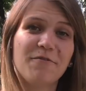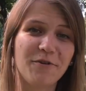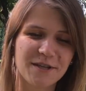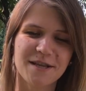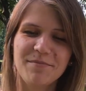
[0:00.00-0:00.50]

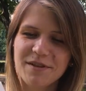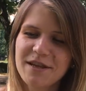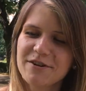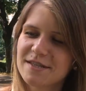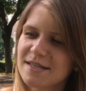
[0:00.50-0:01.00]
For example,
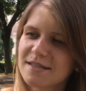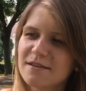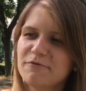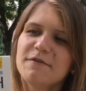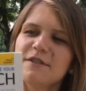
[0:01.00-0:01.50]
there is
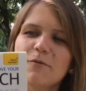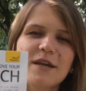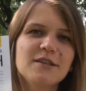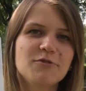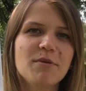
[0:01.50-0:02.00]
this 50
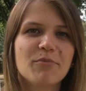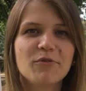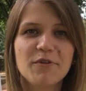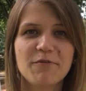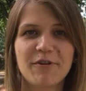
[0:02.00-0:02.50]
ways to
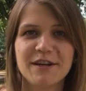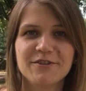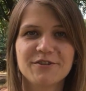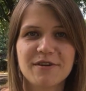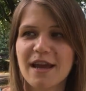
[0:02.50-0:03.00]
improve your
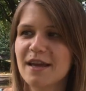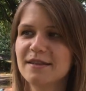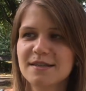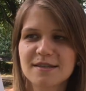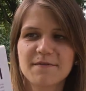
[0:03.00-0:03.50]
French,
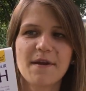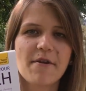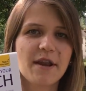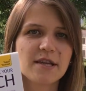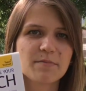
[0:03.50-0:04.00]
and this is a
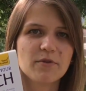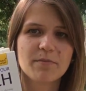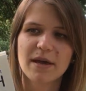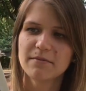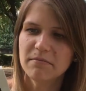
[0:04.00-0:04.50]
very nice book
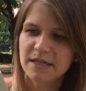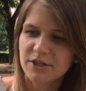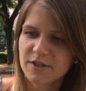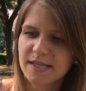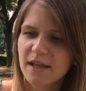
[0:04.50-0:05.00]
by
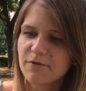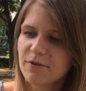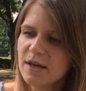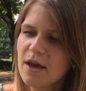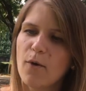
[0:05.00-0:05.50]
Teach Yourself,
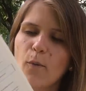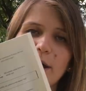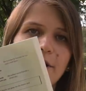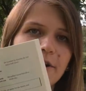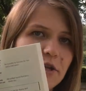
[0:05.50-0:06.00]

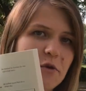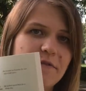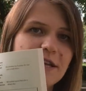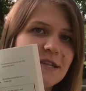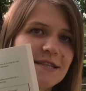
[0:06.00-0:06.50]
where you
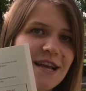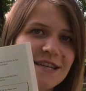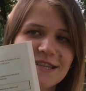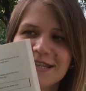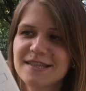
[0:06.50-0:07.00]
have
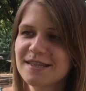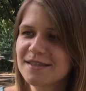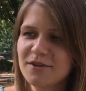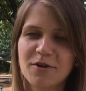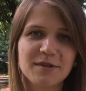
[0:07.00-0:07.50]
exercises.
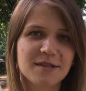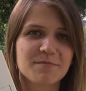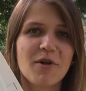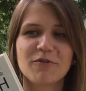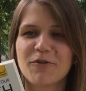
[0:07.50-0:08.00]
It's a
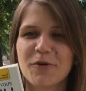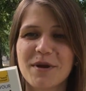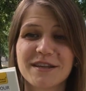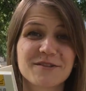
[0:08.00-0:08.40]
small format.